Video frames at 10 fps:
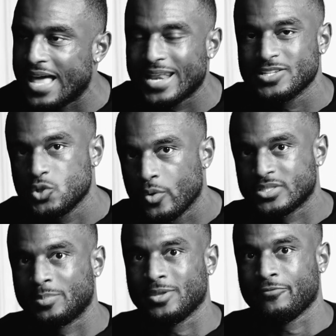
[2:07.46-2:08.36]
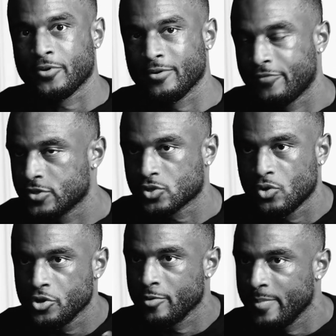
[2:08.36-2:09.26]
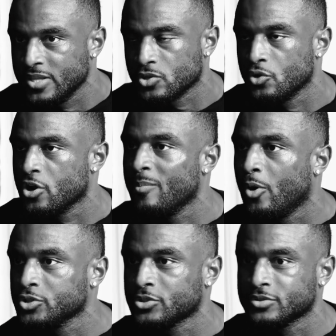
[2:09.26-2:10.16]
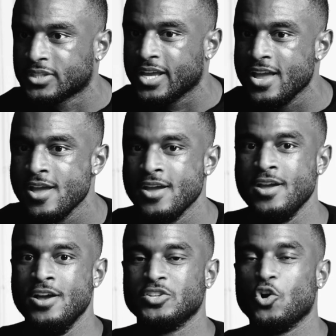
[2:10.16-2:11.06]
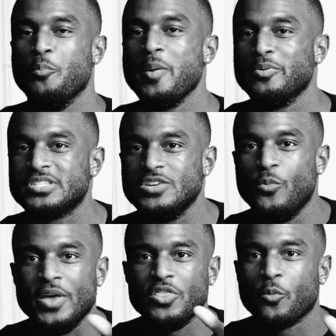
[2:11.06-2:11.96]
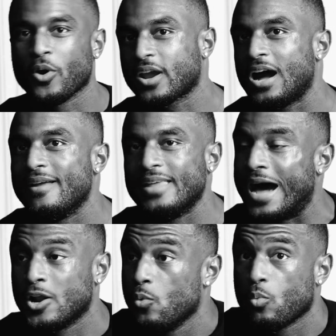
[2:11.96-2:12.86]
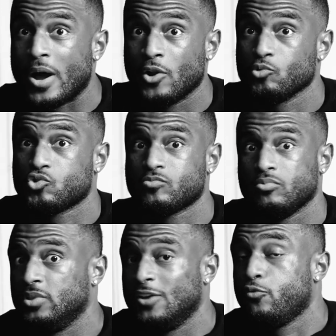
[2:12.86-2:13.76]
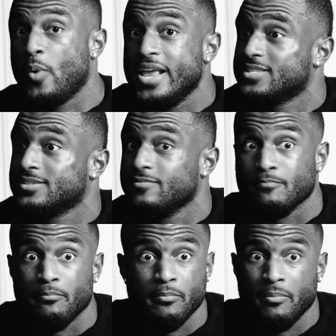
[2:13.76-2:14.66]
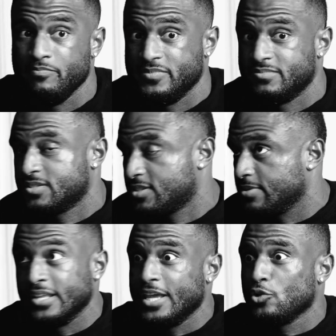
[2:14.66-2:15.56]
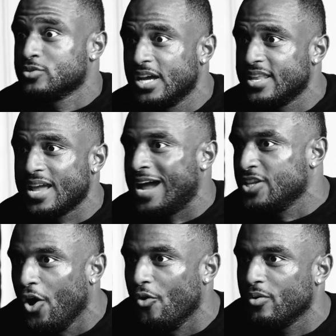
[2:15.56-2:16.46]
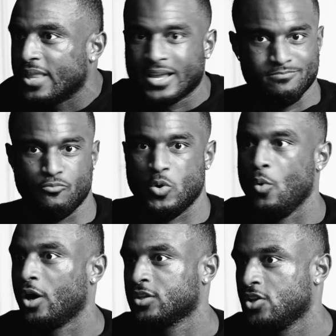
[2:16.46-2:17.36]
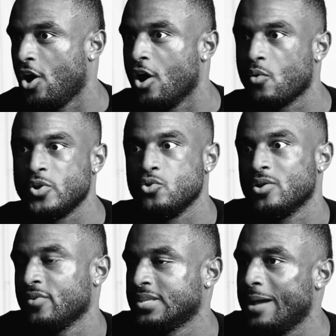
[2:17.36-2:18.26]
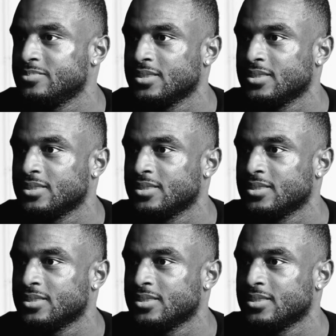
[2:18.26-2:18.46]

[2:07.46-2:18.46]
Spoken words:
That is doing something for your physical, your mental, your emotional state. So when people see win the workout, I don't lift weights Sunday through Sunday. I don't. Like, we walk the dog, we do different types